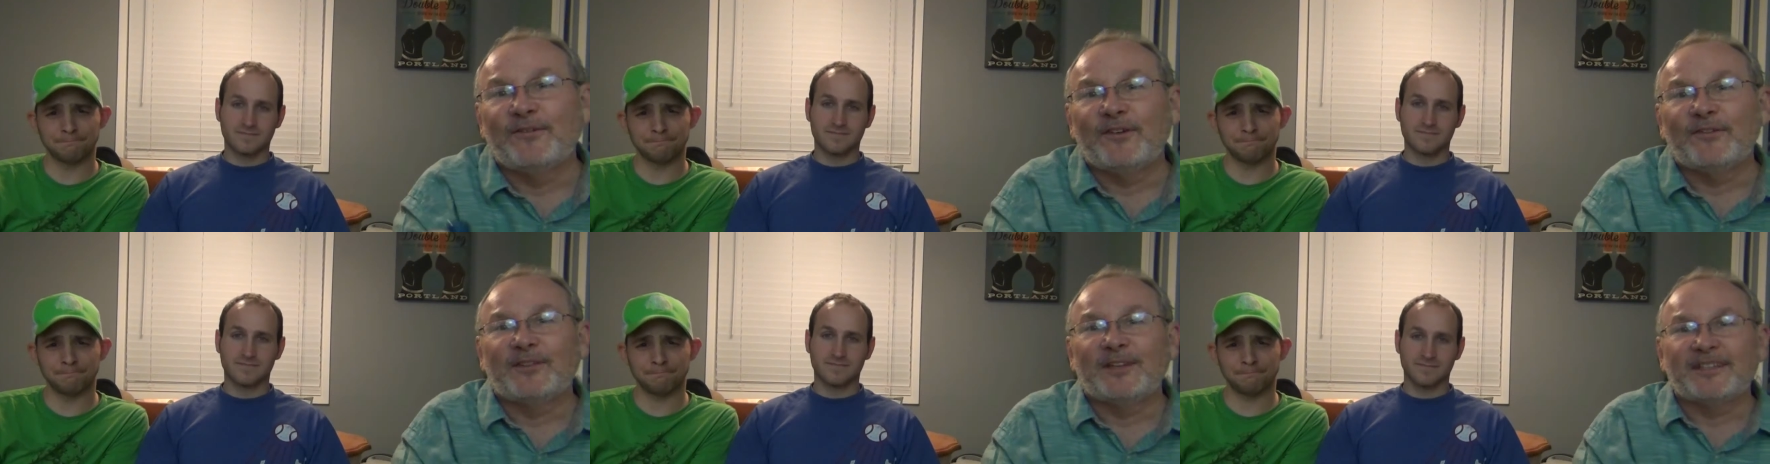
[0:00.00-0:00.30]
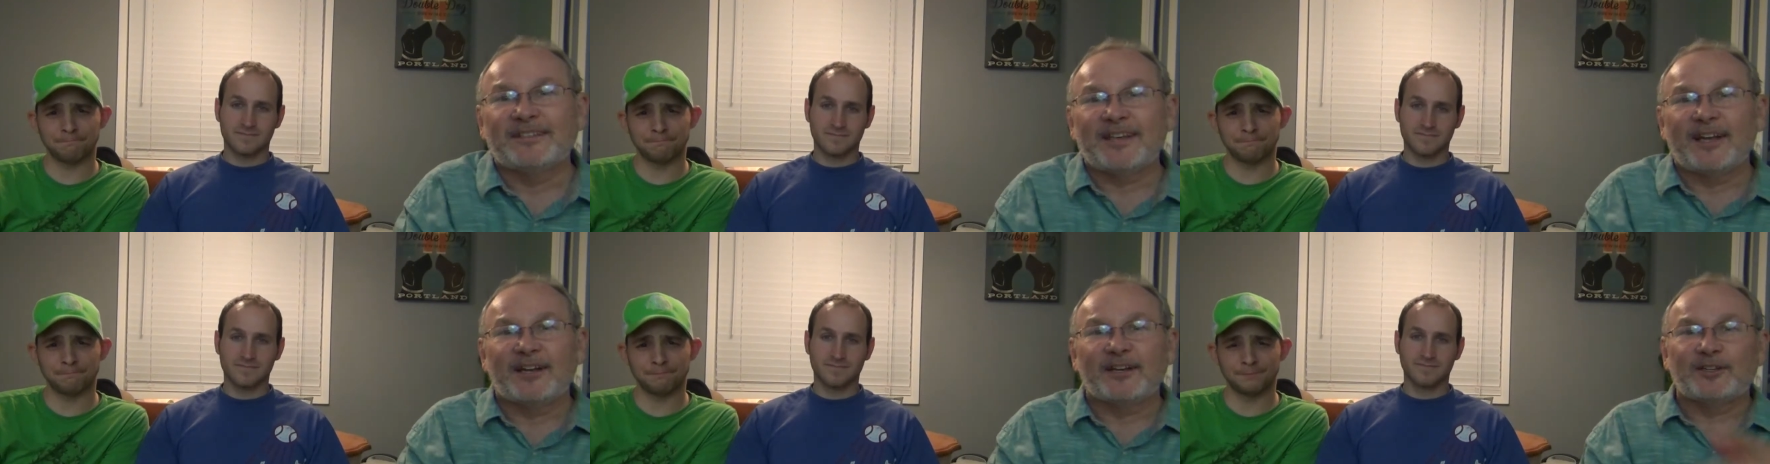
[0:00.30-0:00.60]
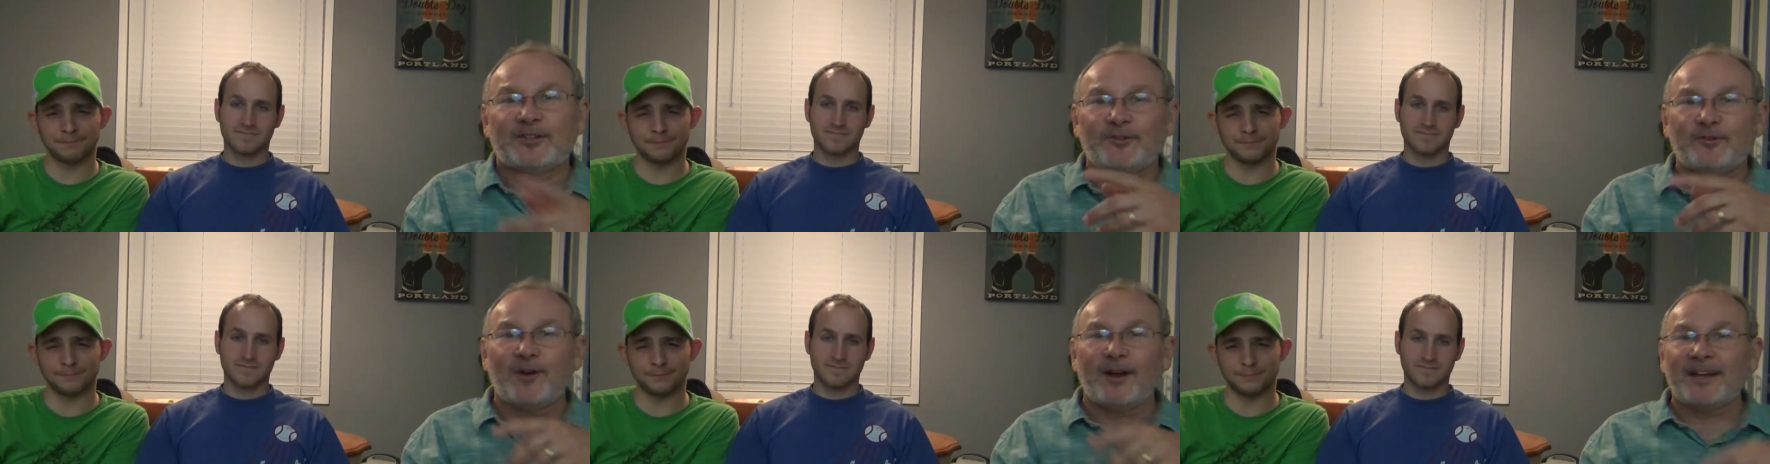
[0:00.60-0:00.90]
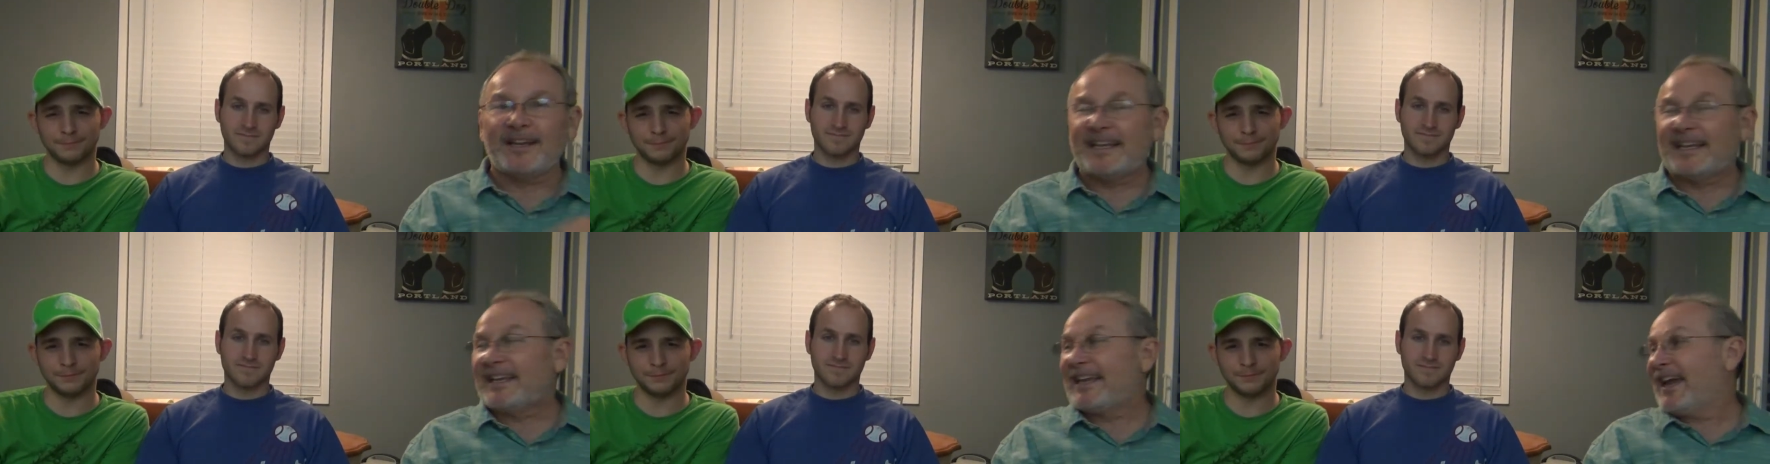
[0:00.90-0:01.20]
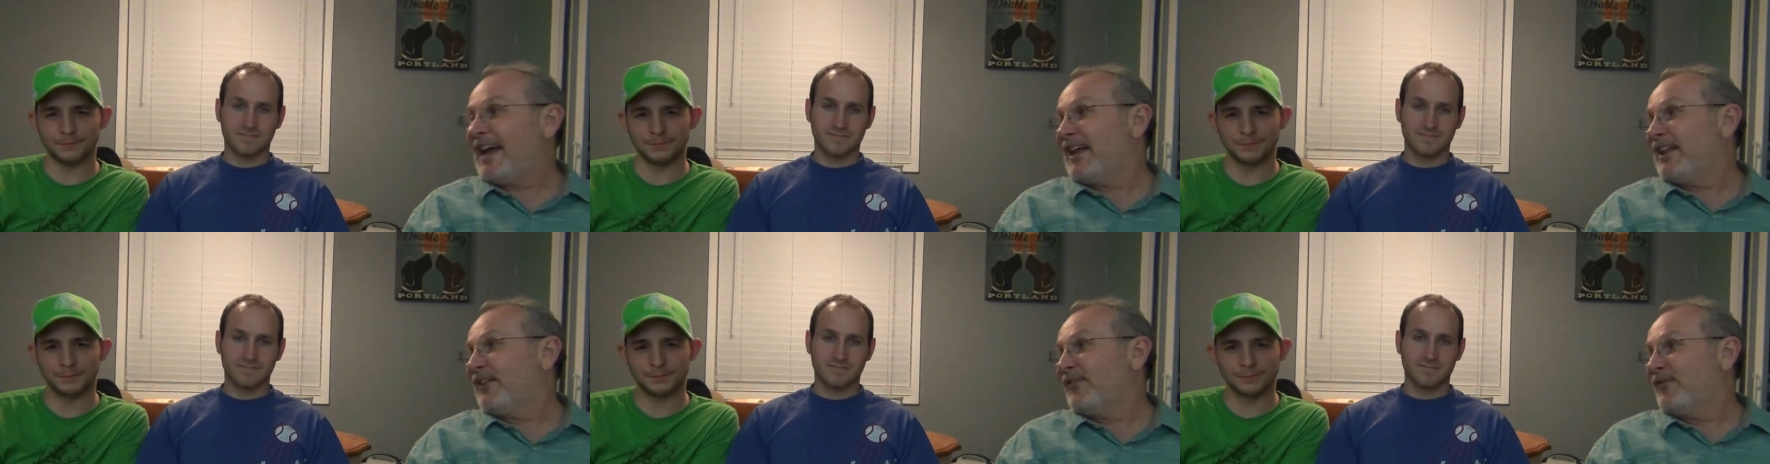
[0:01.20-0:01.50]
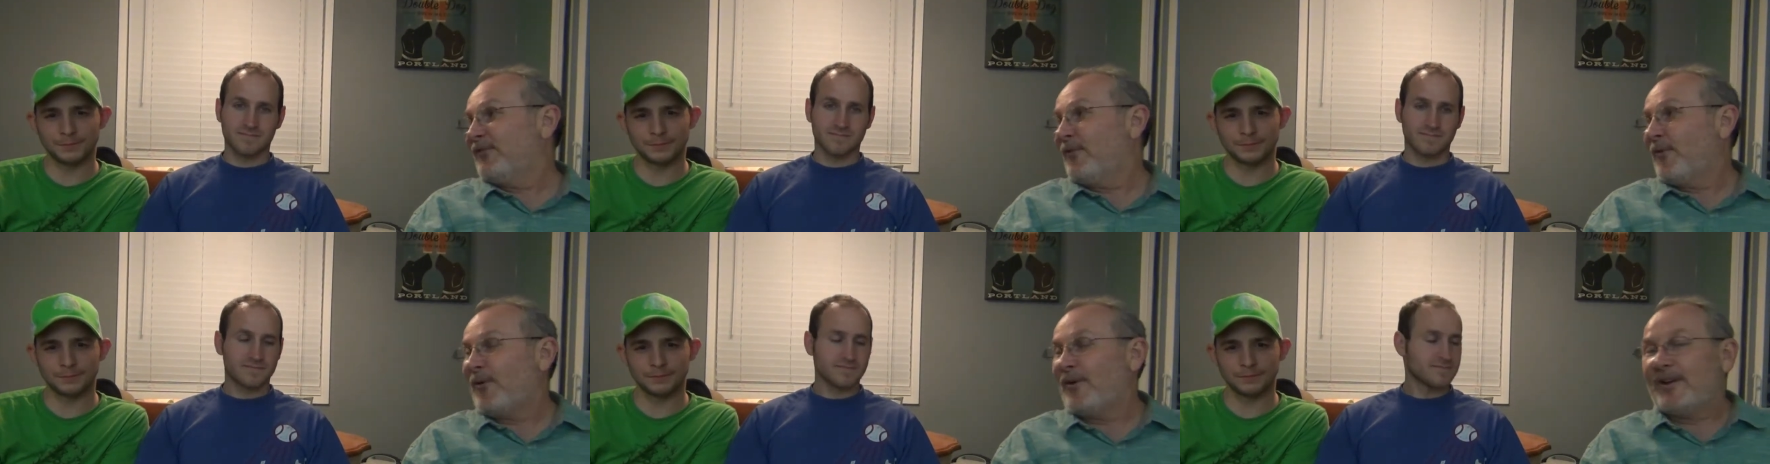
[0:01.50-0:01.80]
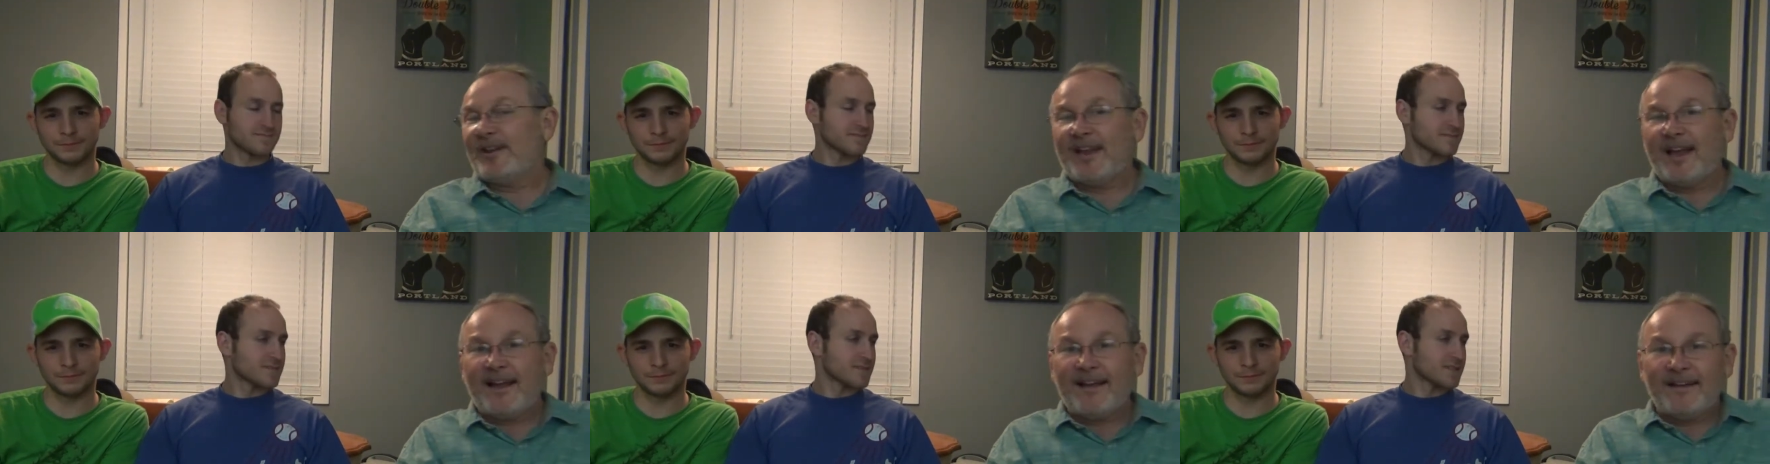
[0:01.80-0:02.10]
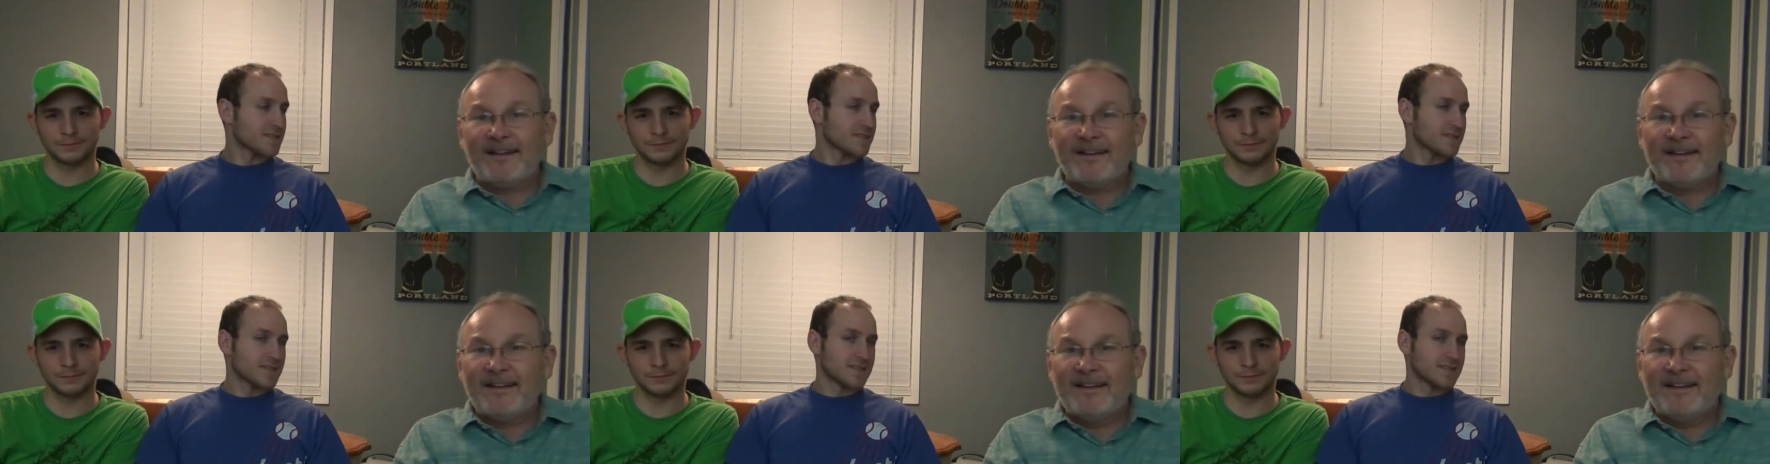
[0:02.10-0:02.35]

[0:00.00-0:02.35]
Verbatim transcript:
Speaker 1: mm-hmm. is out of Truckee, mm-hmm. California.